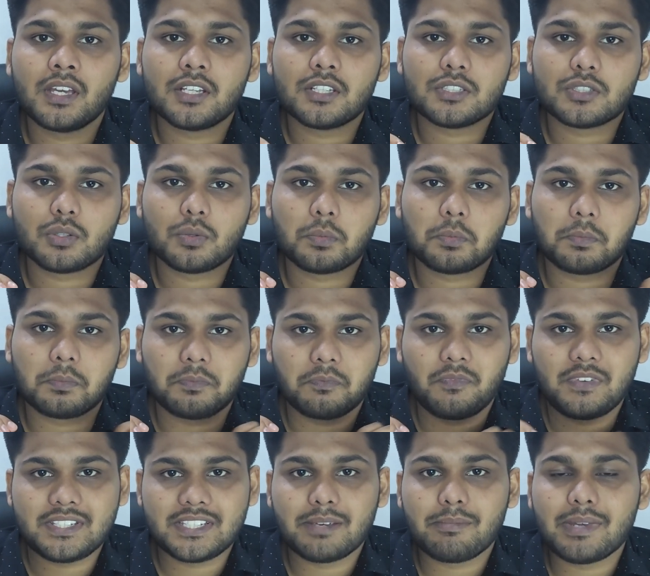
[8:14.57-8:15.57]
So
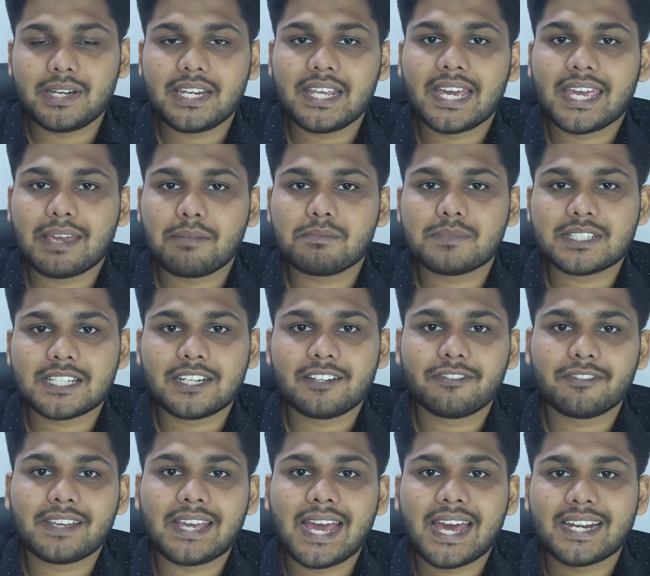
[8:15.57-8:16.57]
Vijay Mallya himself
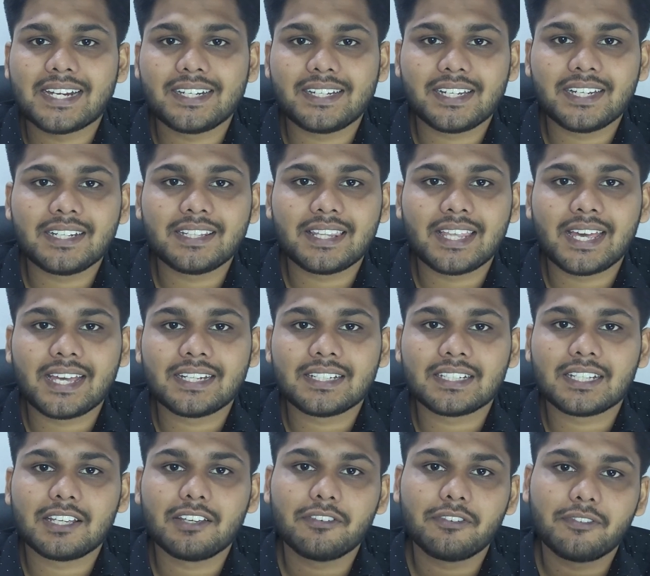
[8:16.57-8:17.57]
guaranteed that
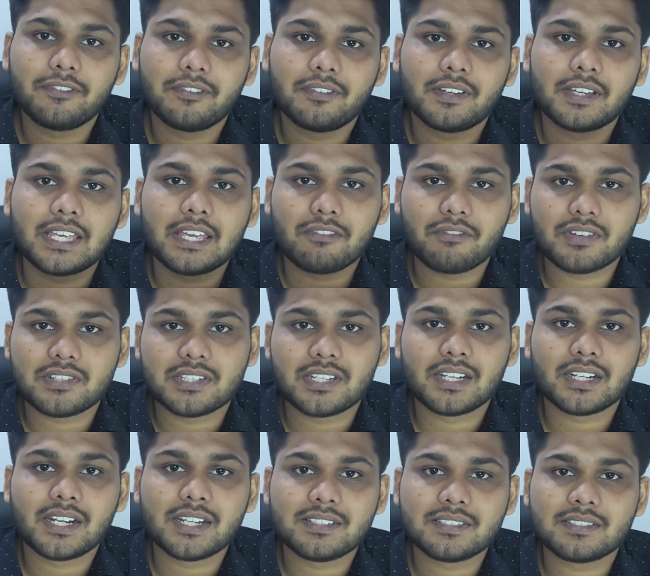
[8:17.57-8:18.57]
if Kingfisher
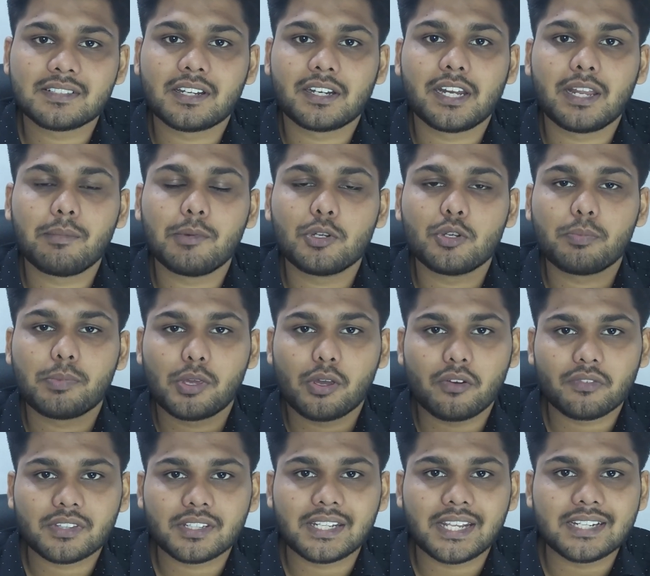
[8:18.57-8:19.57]
Airlines is unable to pay
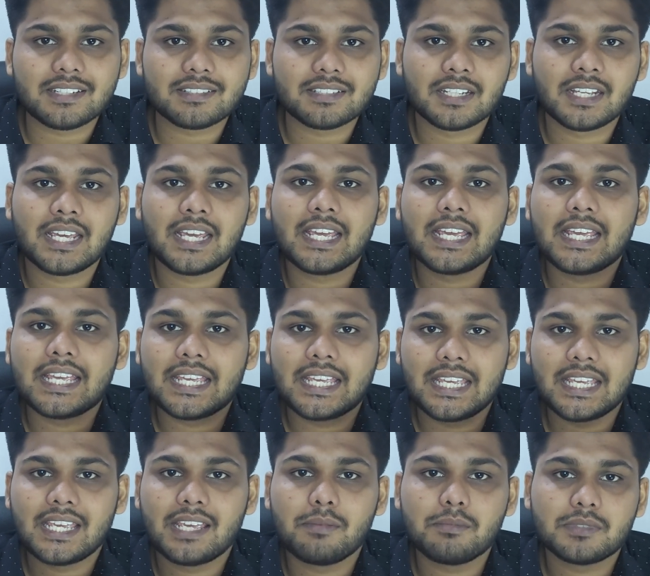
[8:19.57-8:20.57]
off the debts,
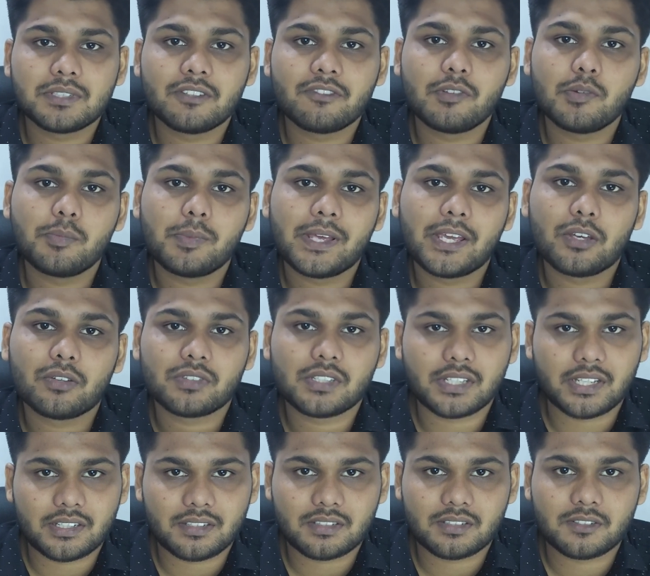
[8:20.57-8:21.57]
he himself will pay off the
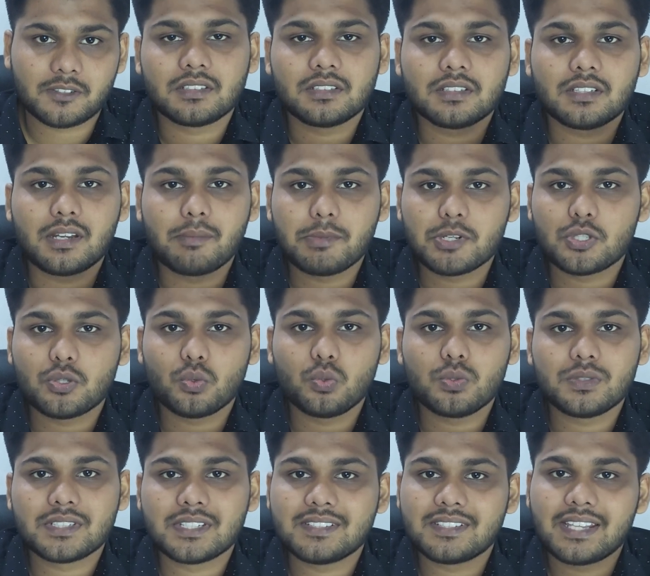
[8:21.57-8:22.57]
debts. Number two,
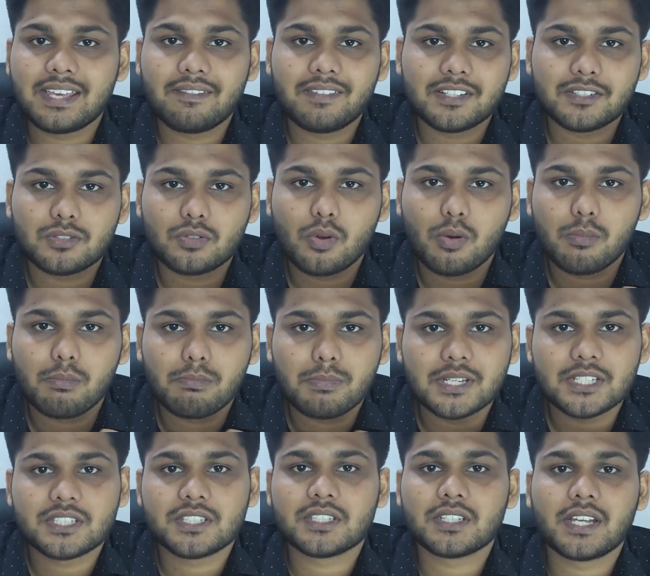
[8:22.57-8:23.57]
since there were so
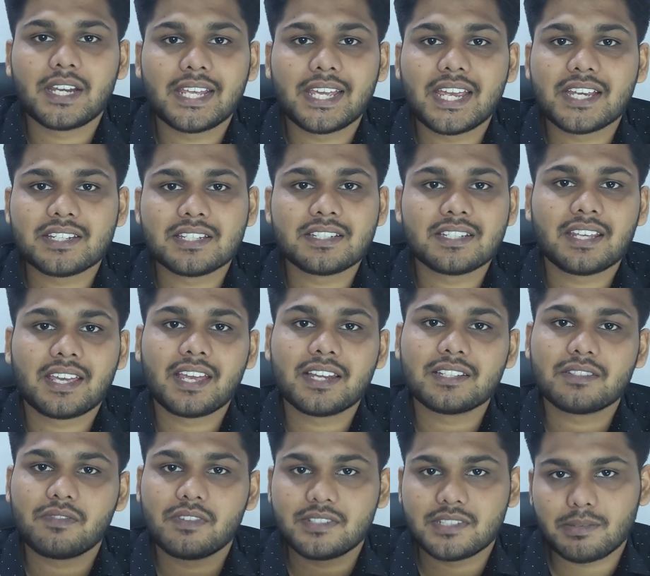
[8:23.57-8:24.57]
much allegations
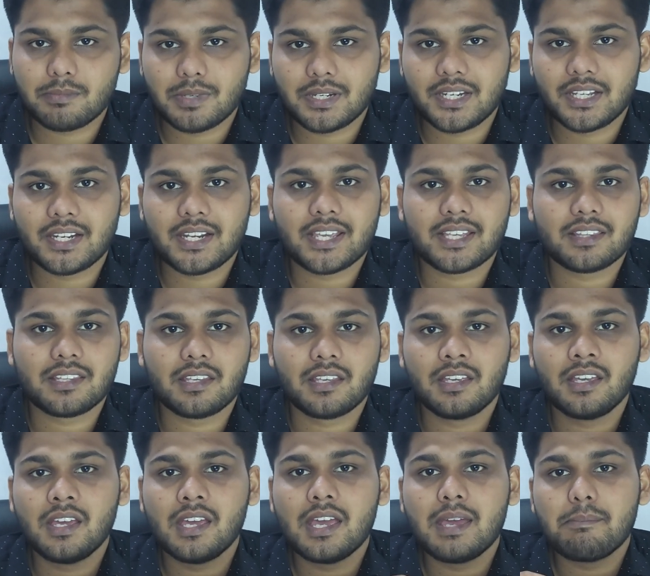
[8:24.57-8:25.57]
against Vijay Mallya, like the
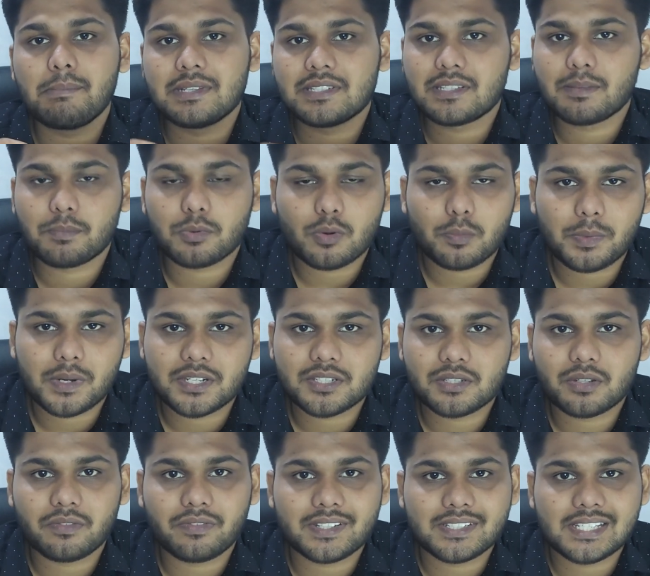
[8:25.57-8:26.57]

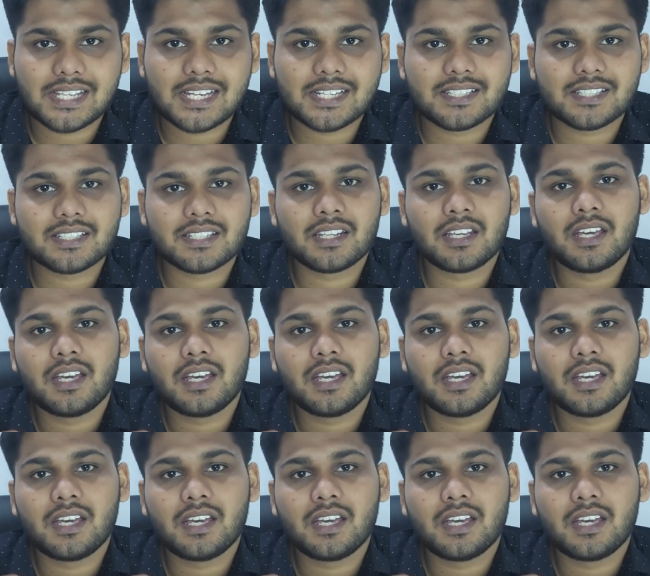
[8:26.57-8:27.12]
misappropriation of assets,